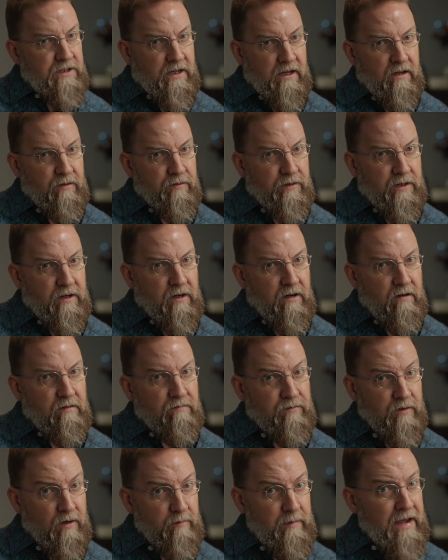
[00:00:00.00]
out there,
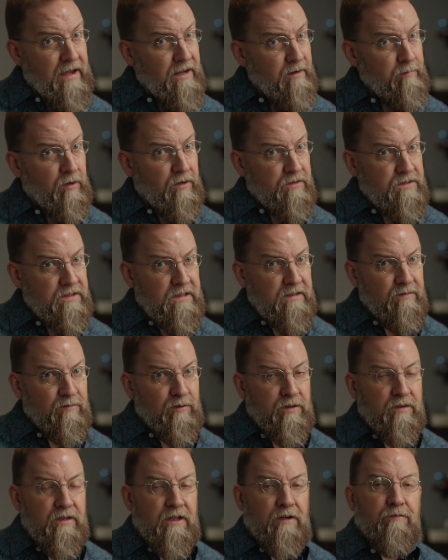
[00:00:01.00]
from Atomos
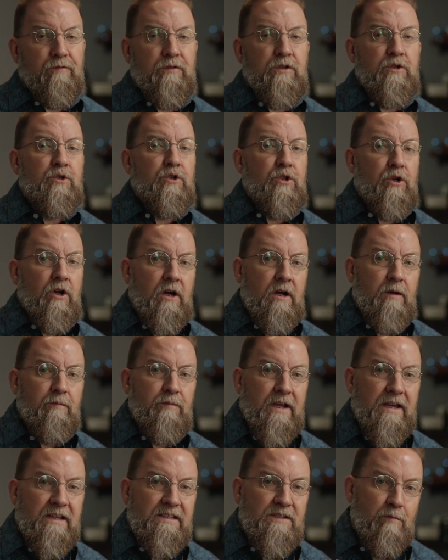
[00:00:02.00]
even, that future
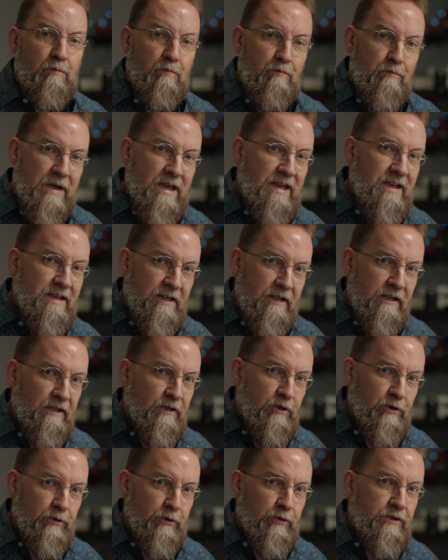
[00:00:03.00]
updates may
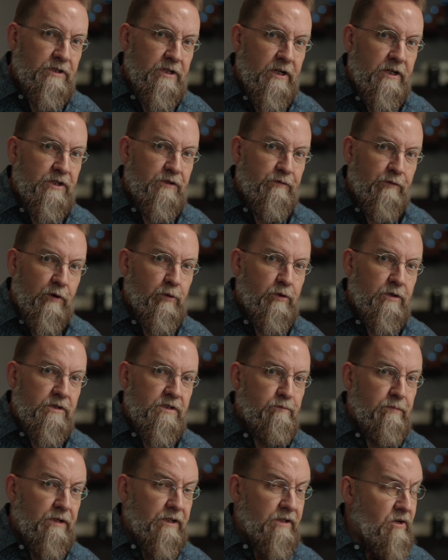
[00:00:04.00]
include touch
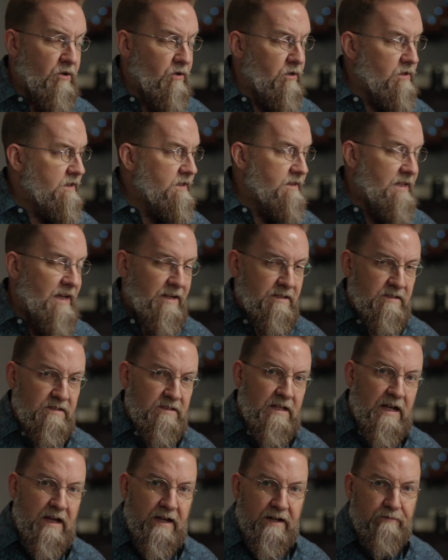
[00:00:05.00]
focus, but currently that is
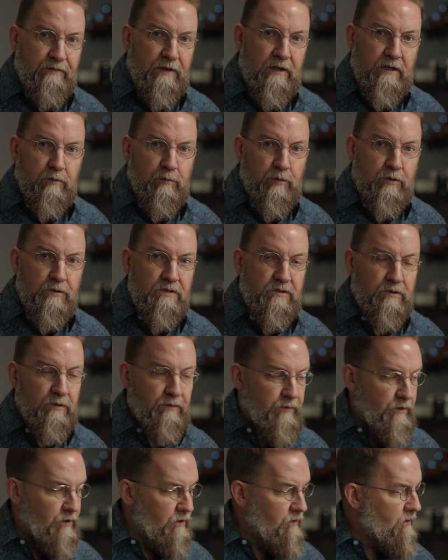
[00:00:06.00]
not available. So
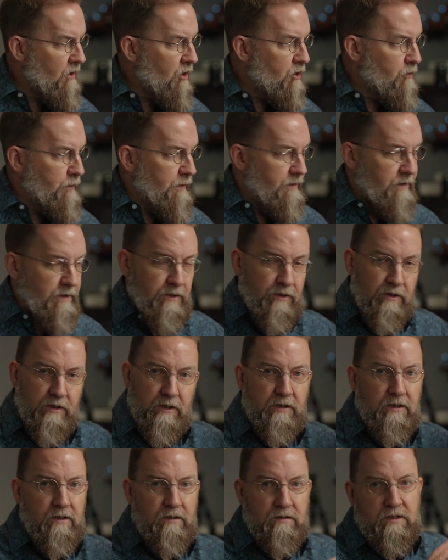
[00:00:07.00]
if you're hoping that you're
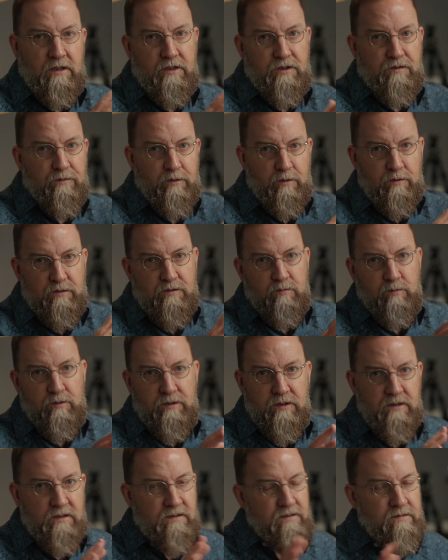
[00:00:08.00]
gonna get touch focus with
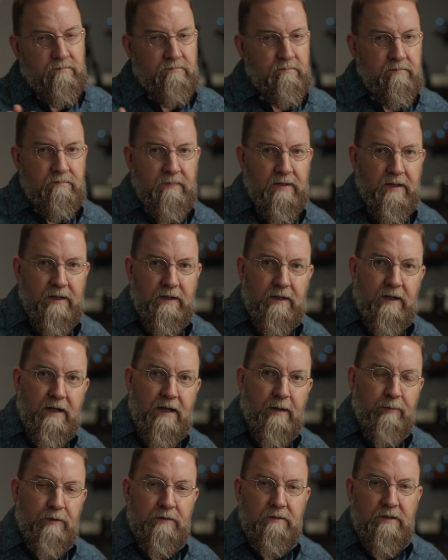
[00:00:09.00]
this, ain't gonna
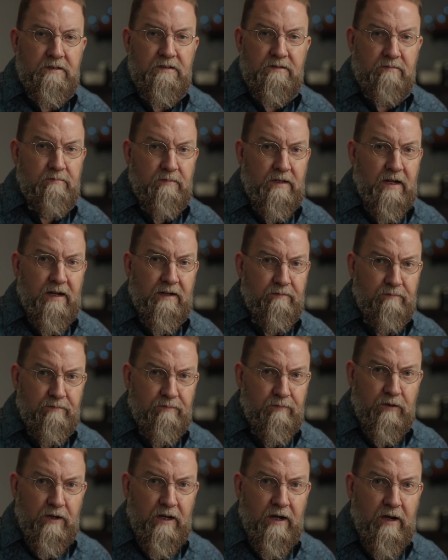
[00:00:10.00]
happen, at least not
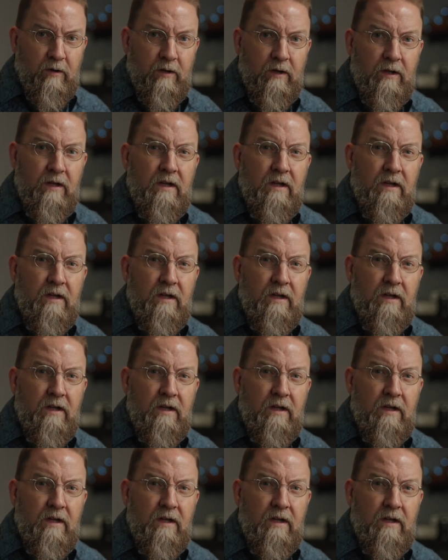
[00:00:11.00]
for now.